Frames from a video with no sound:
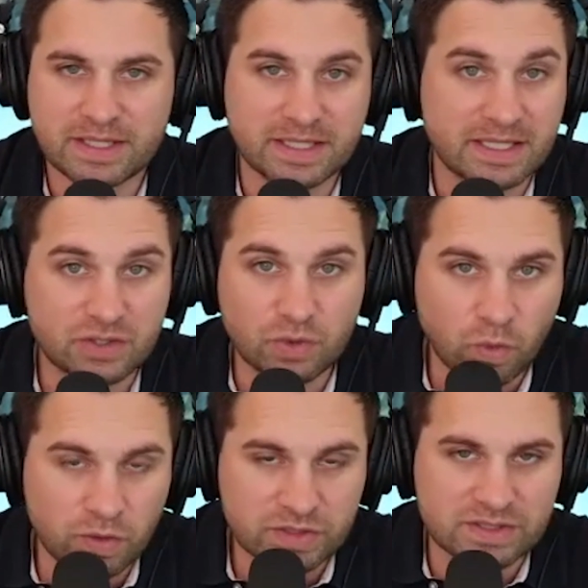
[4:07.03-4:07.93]
that gets
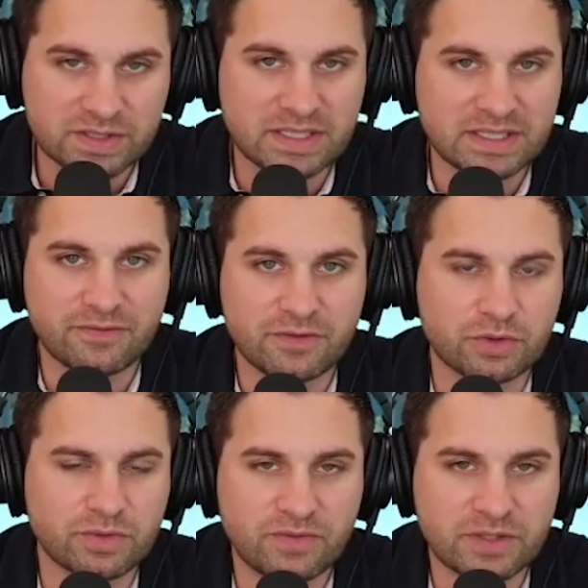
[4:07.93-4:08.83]
awards as an
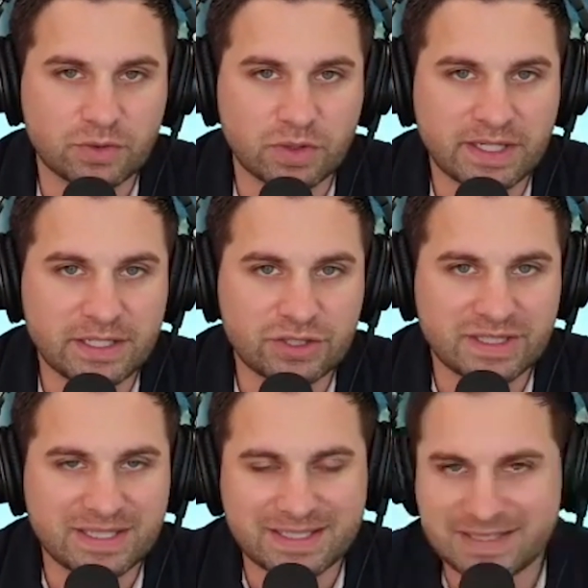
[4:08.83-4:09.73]
individual
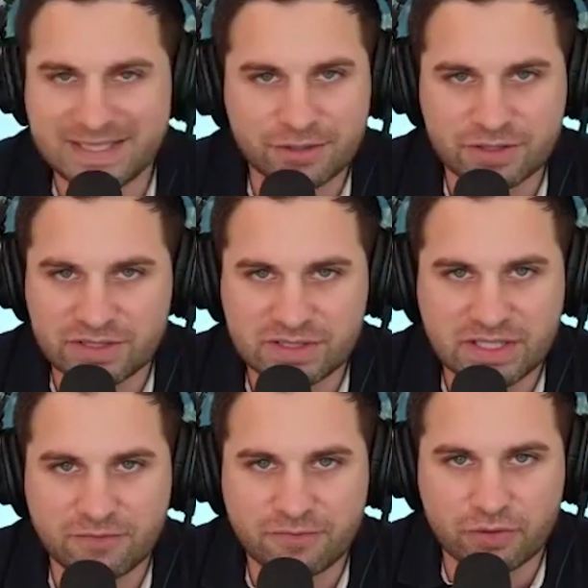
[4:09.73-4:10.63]
agent is here to
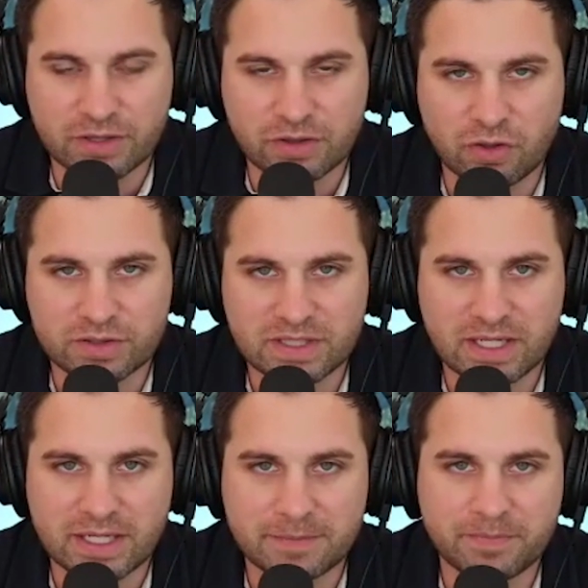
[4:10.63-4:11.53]
stay for a long
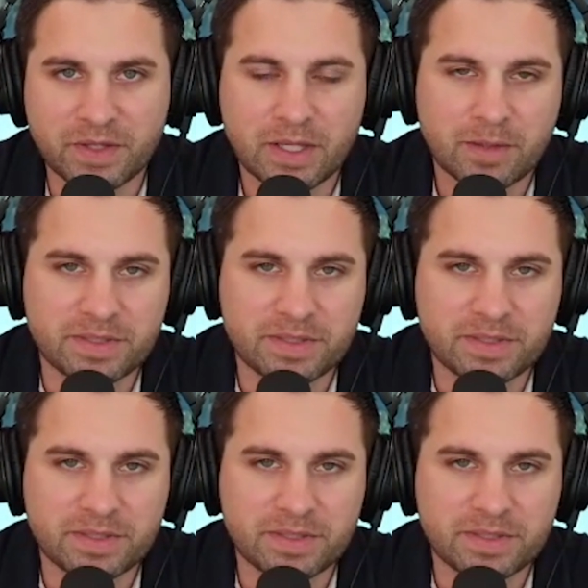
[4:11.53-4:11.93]
time. Right.